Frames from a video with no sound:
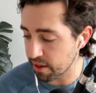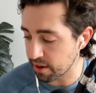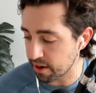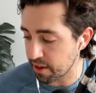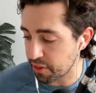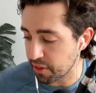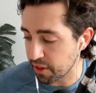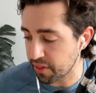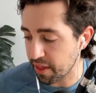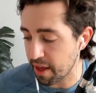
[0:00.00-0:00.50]
and
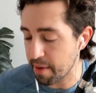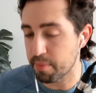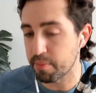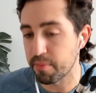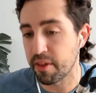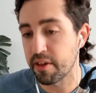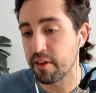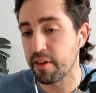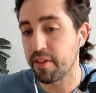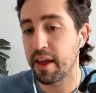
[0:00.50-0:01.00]
I think
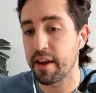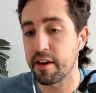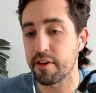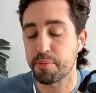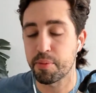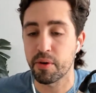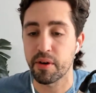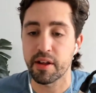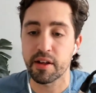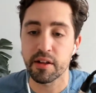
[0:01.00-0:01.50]
that is
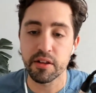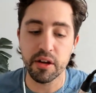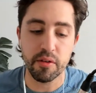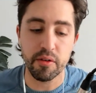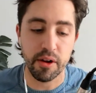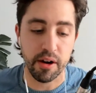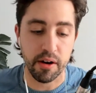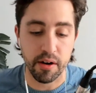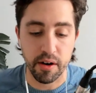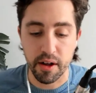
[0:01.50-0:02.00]
pretty
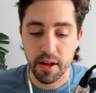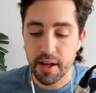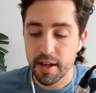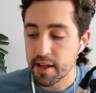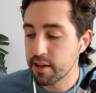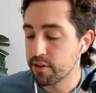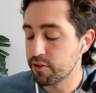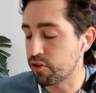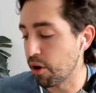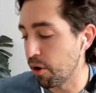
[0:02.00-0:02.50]
clear here.
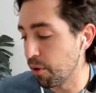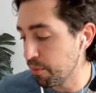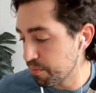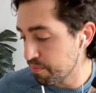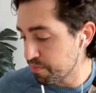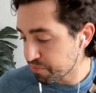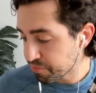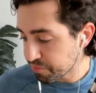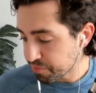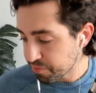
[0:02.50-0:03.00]
So